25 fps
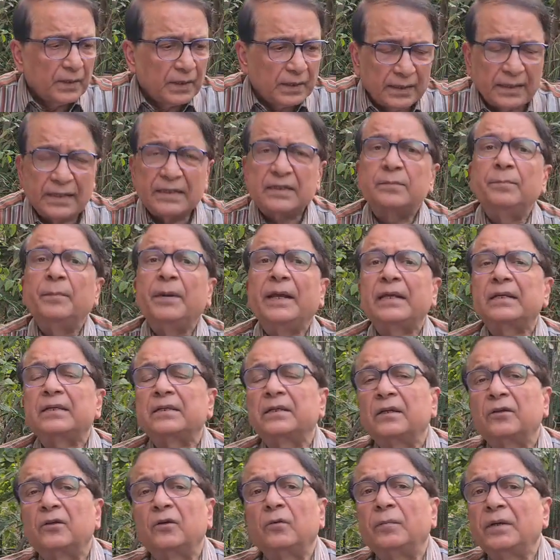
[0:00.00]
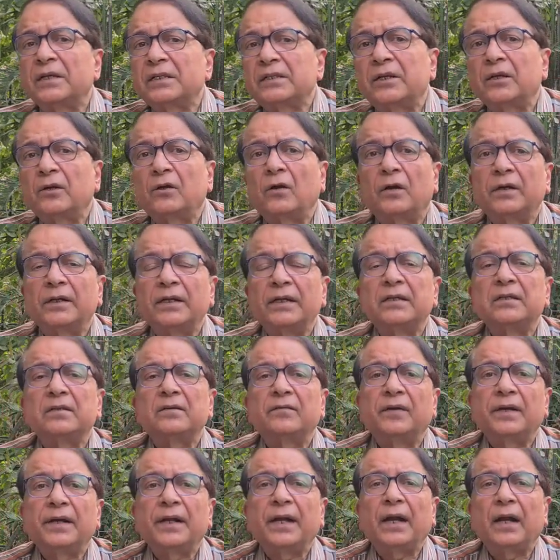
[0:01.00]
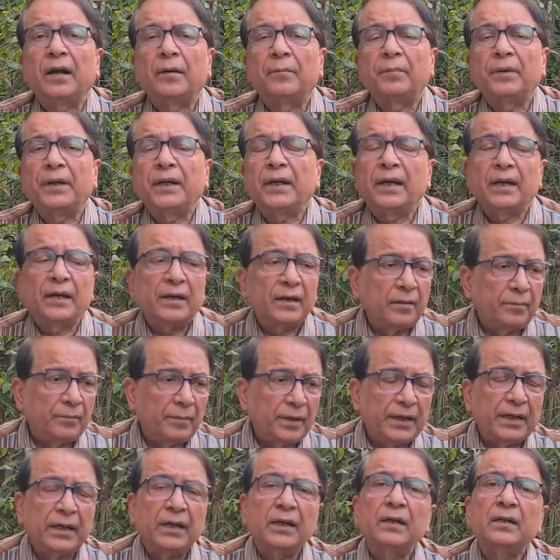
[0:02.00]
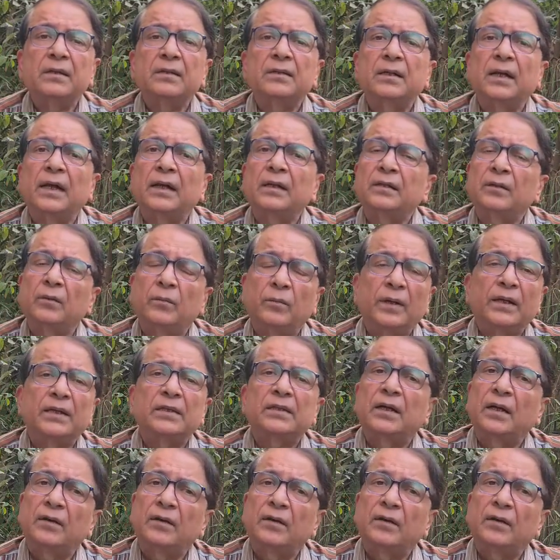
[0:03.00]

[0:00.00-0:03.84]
this makes the domestic audience very happy, and Americans and the West